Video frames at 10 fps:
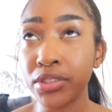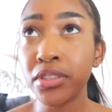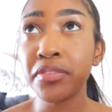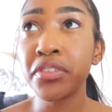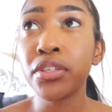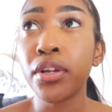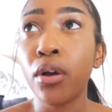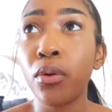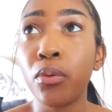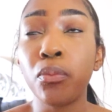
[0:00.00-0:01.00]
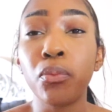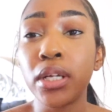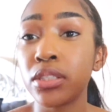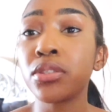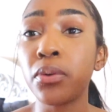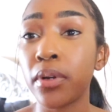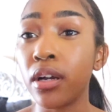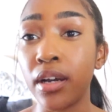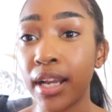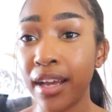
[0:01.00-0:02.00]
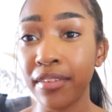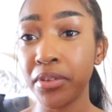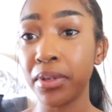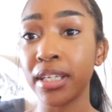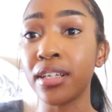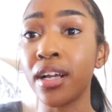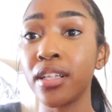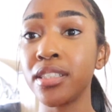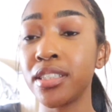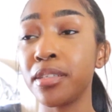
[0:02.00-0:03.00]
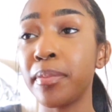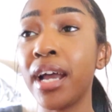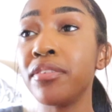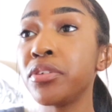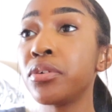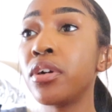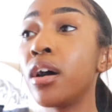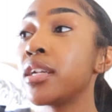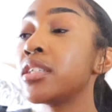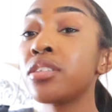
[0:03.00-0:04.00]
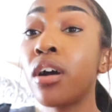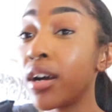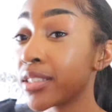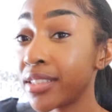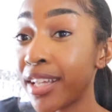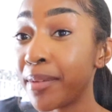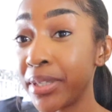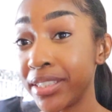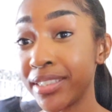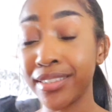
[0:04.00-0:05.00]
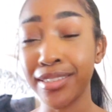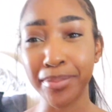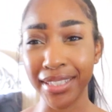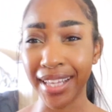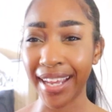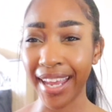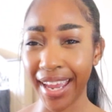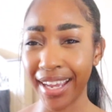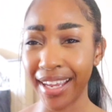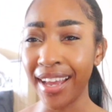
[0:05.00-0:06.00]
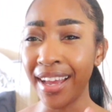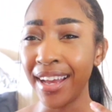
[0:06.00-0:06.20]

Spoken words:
Do you even know what is going on? Have you acknowledged them? Have you gone and talked to that person to be like, hey,